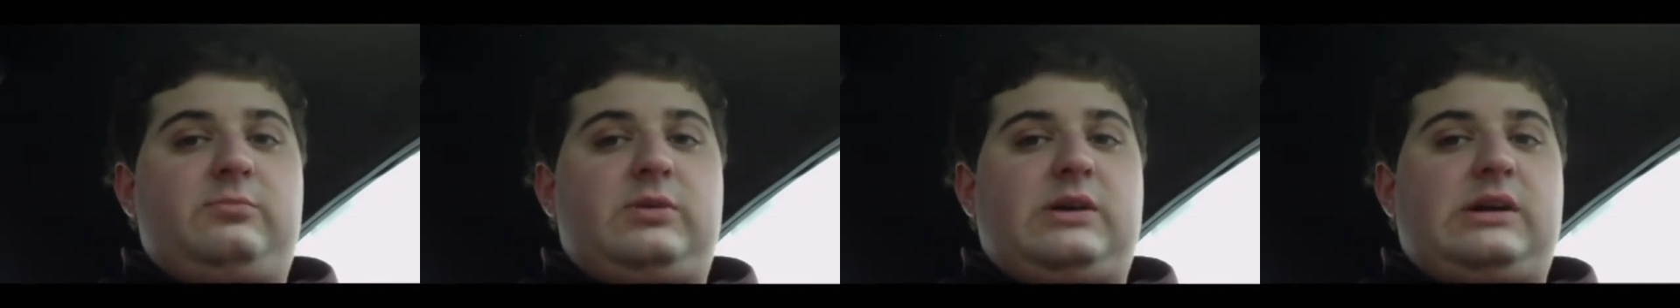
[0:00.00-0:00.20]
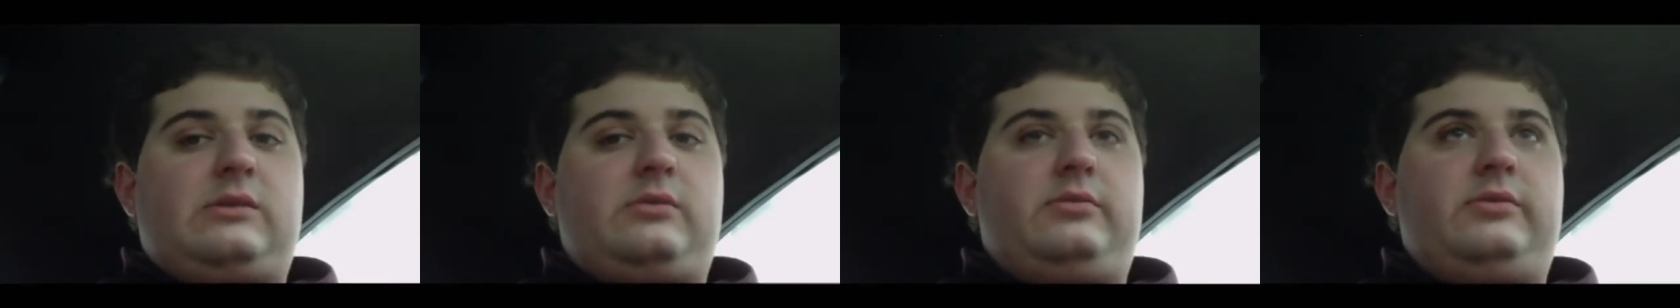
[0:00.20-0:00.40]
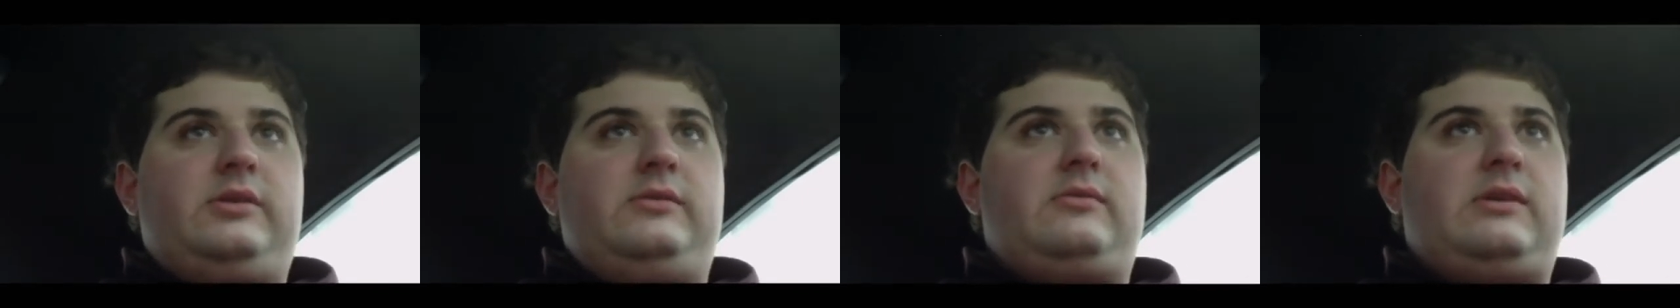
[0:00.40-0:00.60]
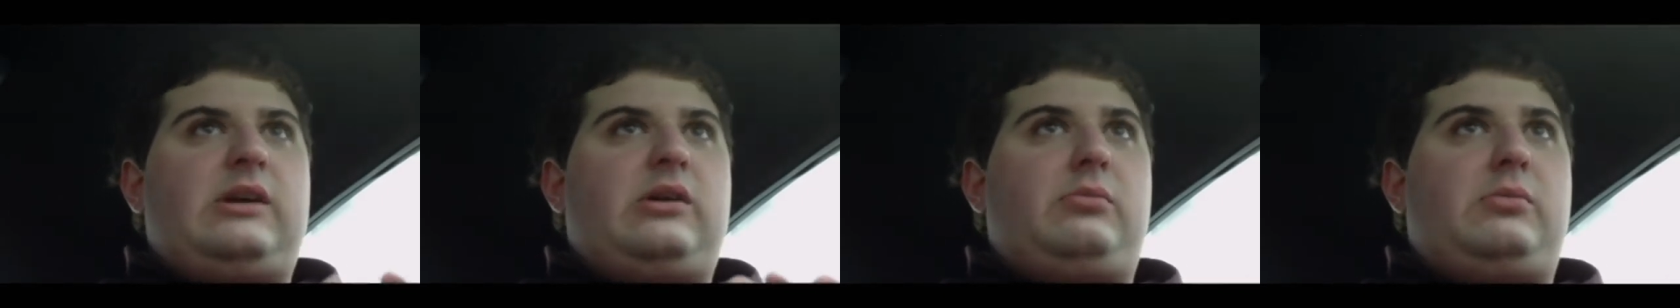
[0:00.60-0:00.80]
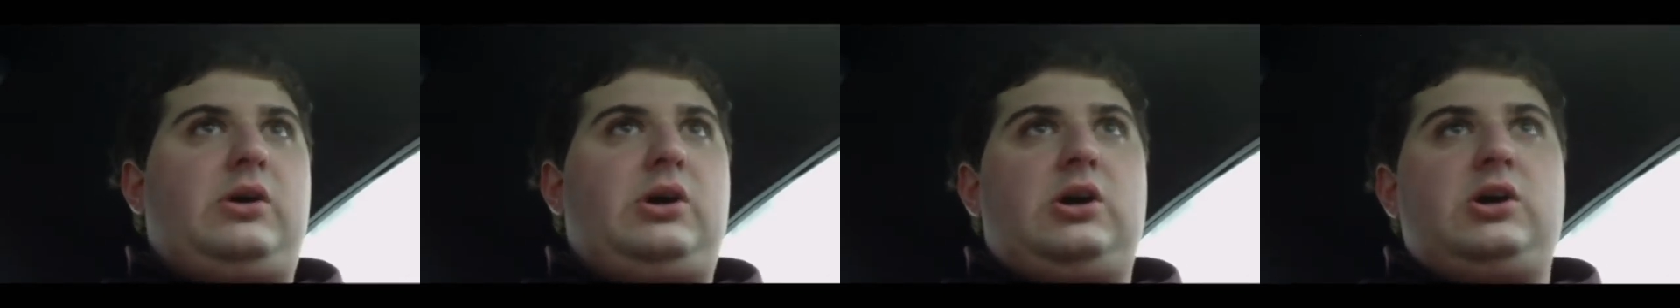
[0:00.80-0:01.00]
probably
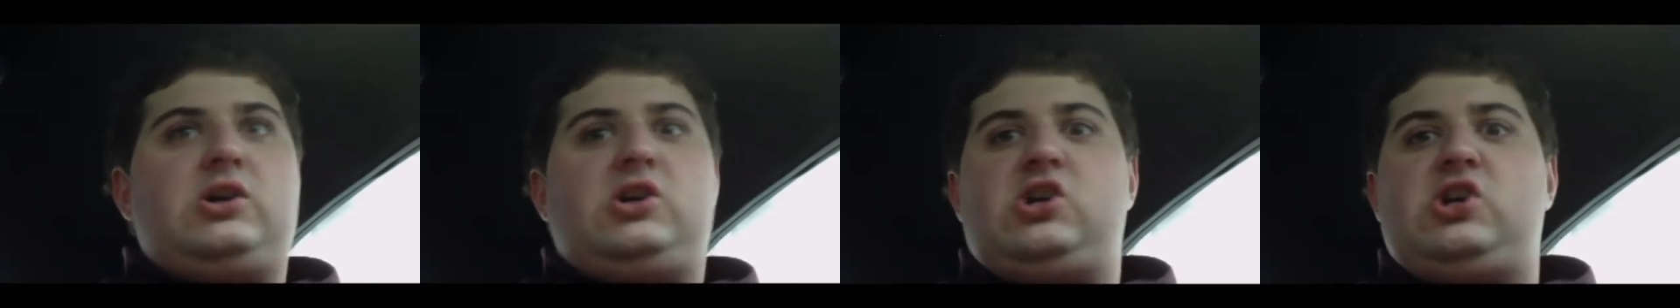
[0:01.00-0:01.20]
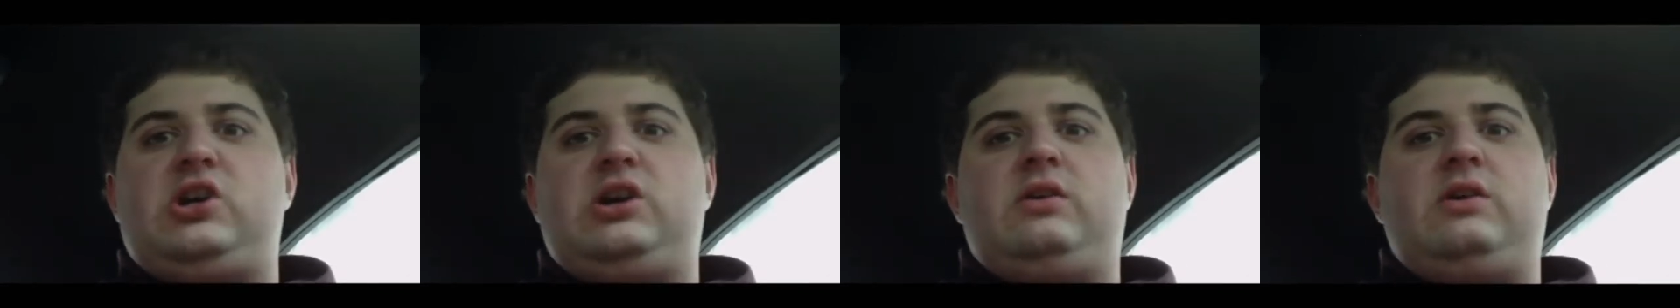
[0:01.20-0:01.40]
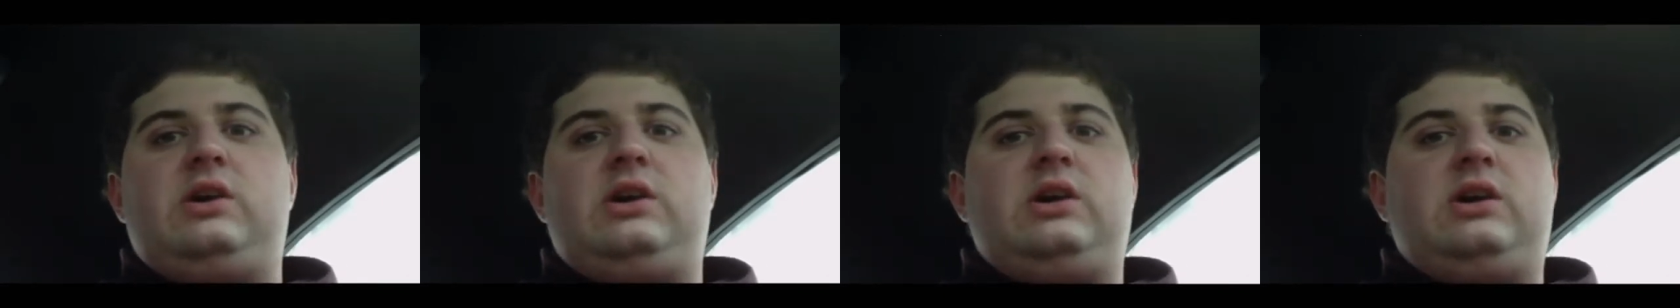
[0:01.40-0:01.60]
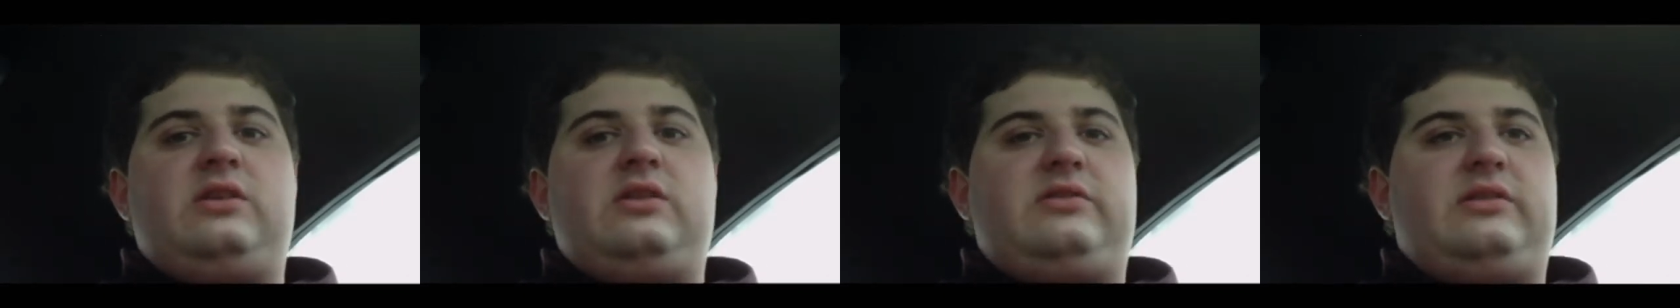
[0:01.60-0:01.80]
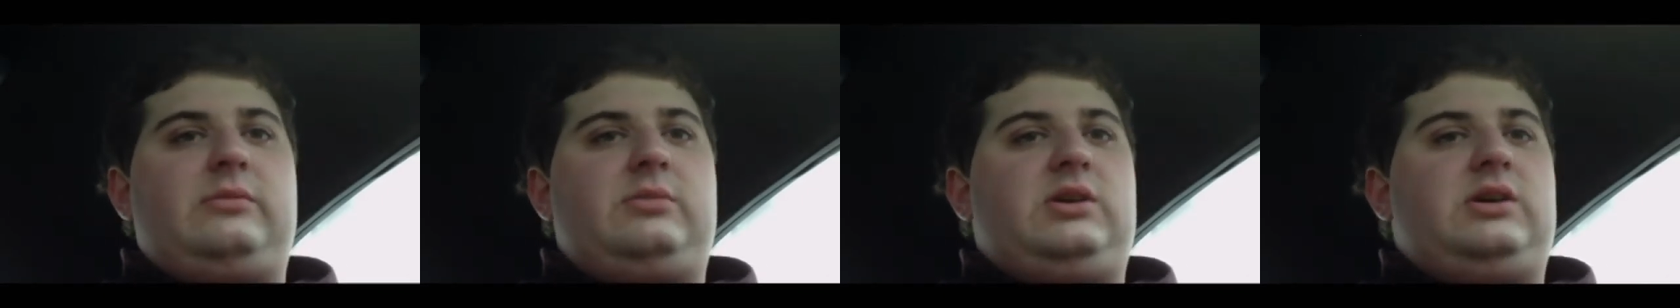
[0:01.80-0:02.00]
around March area,
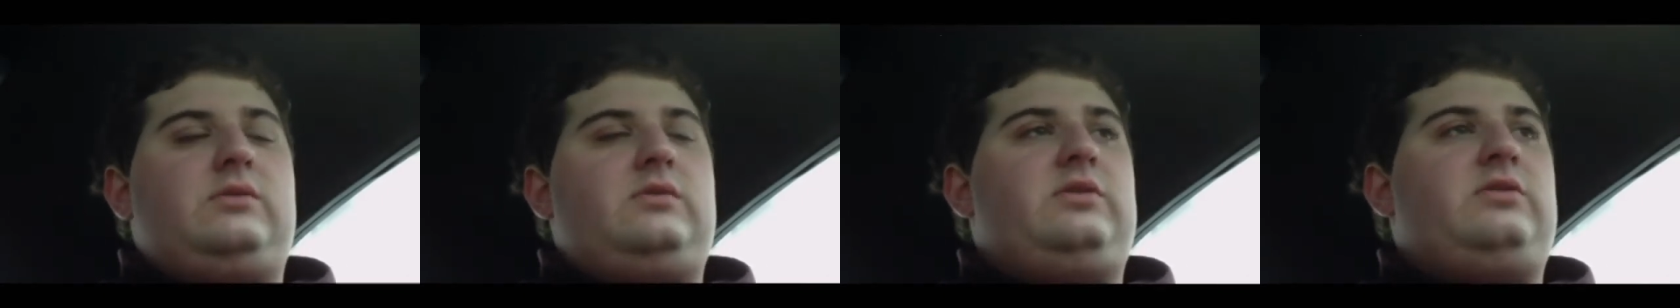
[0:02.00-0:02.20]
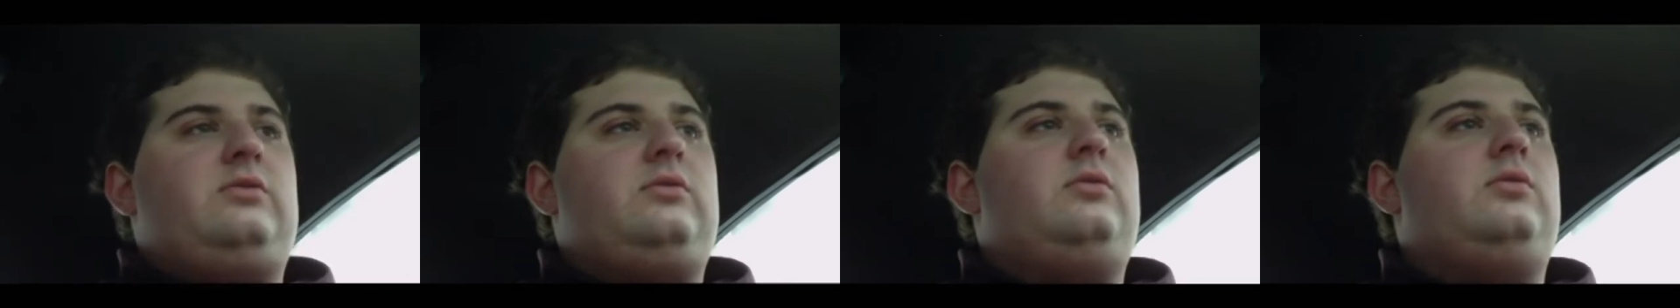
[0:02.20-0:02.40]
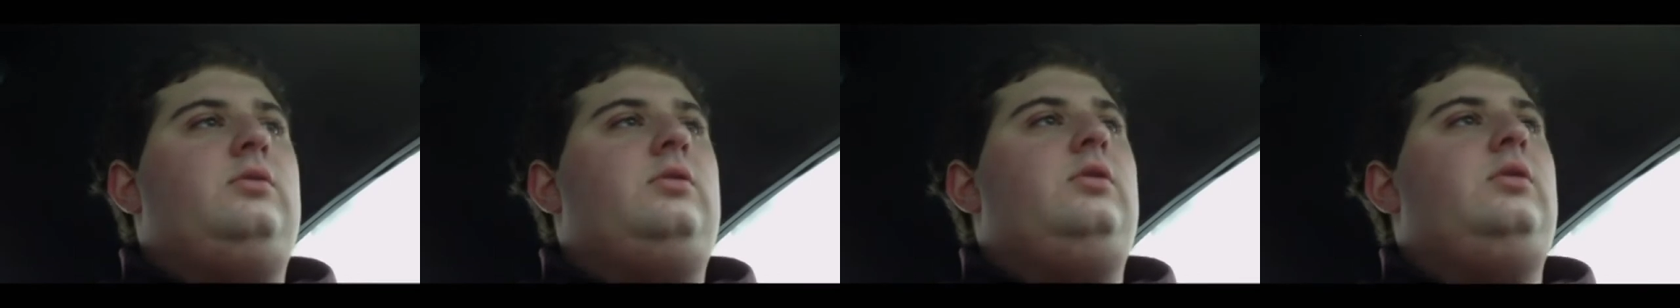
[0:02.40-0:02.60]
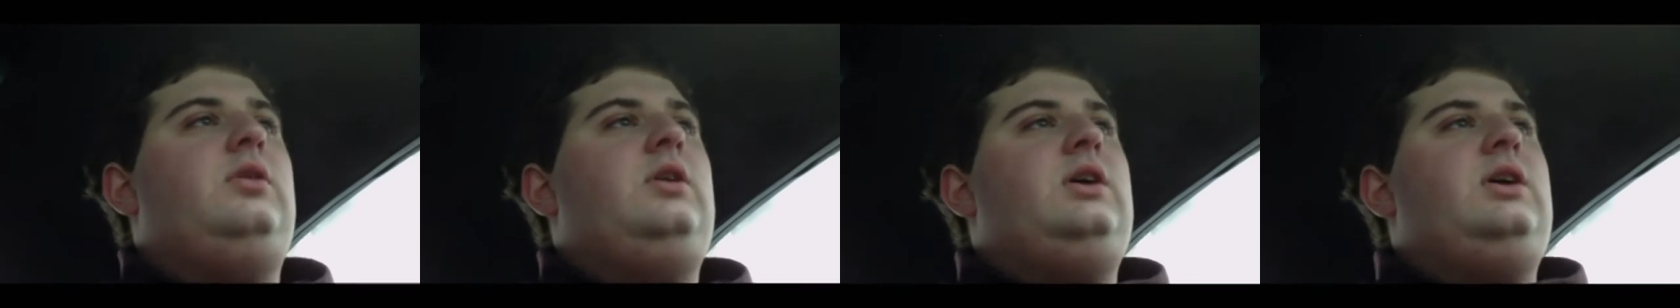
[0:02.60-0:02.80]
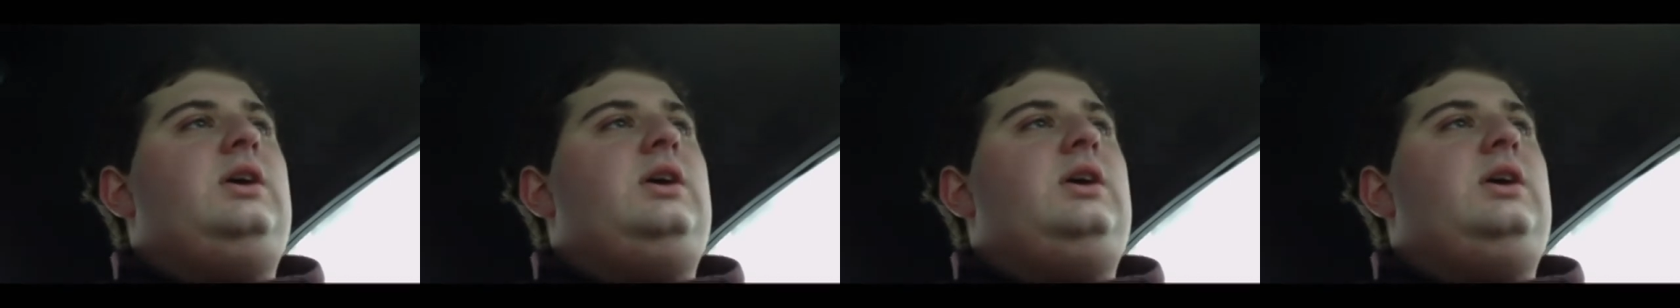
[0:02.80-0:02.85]
because I'll be done with school,